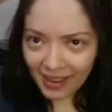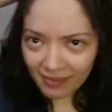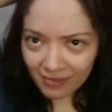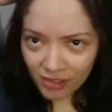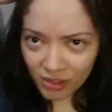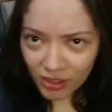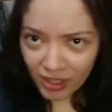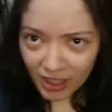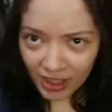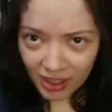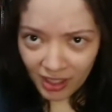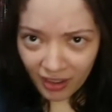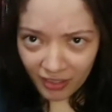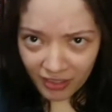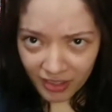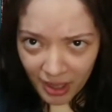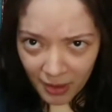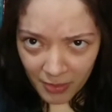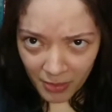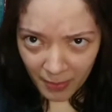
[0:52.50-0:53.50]
I took a lot
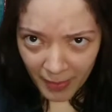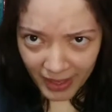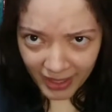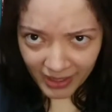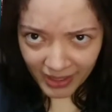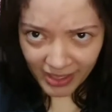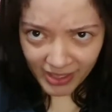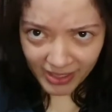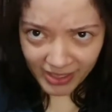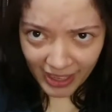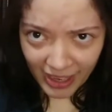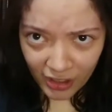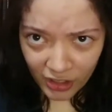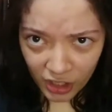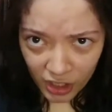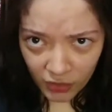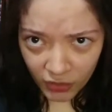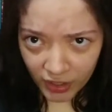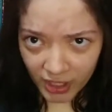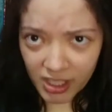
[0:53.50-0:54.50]
of time to make this hair
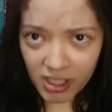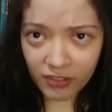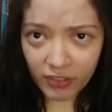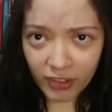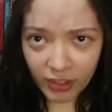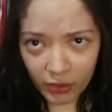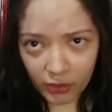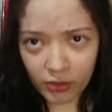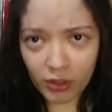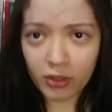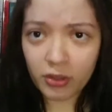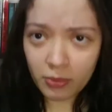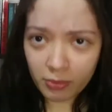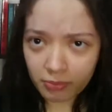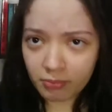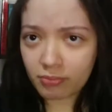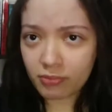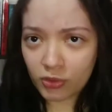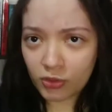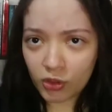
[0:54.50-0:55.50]
just for this video. So
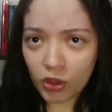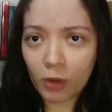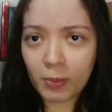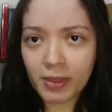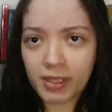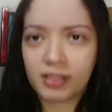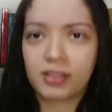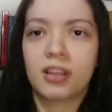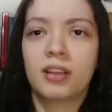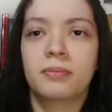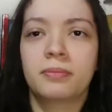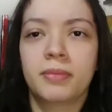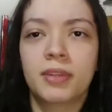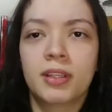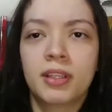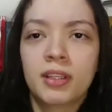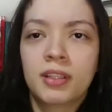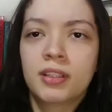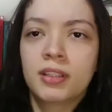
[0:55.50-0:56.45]
you show me some